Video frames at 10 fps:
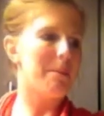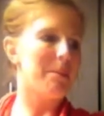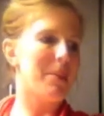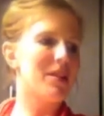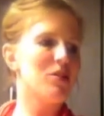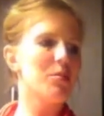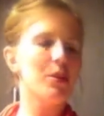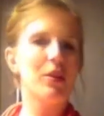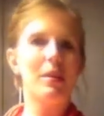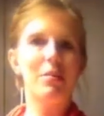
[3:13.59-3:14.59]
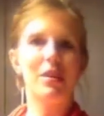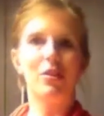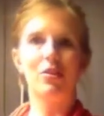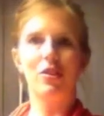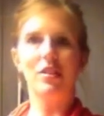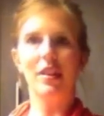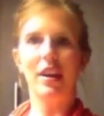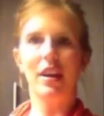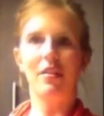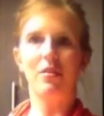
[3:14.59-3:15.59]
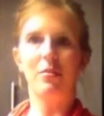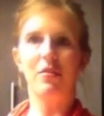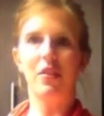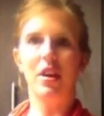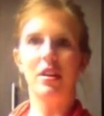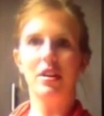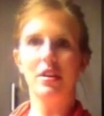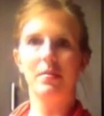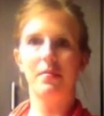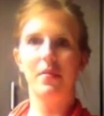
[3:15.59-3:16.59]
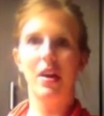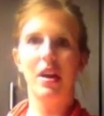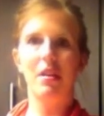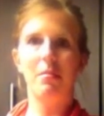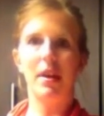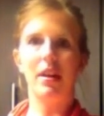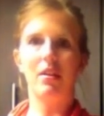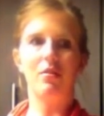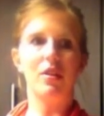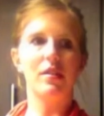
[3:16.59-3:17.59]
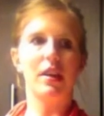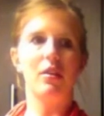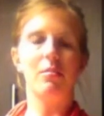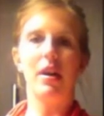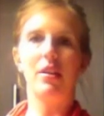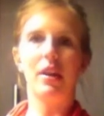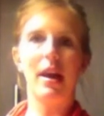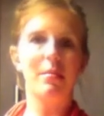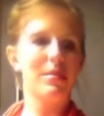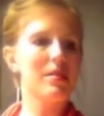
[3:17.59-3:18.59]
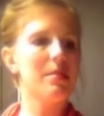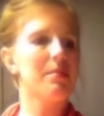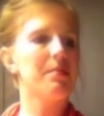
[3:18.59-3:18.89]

my super great pin cushions that I got from a friend, made out of recycled bottle caps,